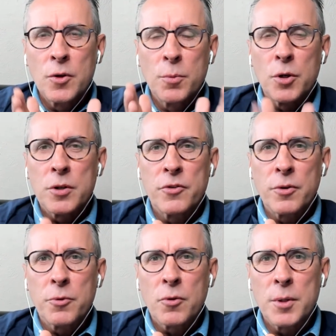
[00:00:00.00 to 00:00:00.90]
You bought a
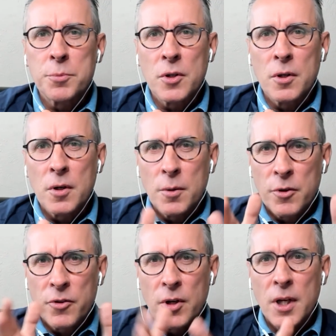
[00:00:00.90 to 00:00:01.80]
subscription, it
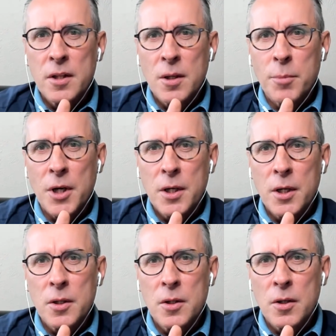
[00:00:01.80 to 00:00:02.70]
was a data
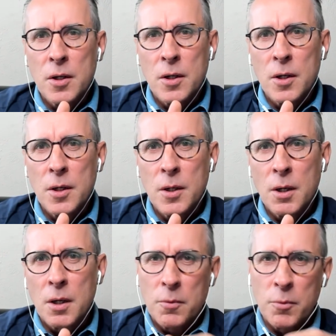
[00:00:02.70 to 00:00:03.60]
bucket,
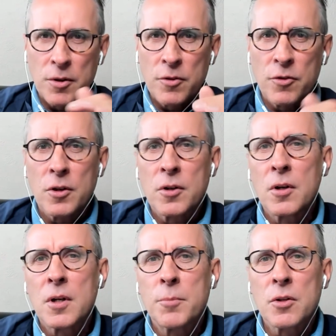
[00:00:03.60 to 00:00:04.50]
and with a
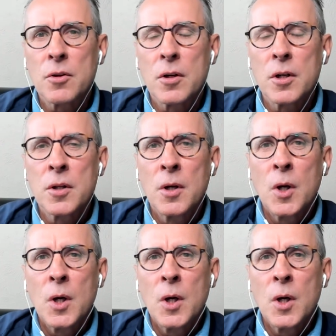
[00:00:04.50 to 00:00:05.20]
certain limit on it.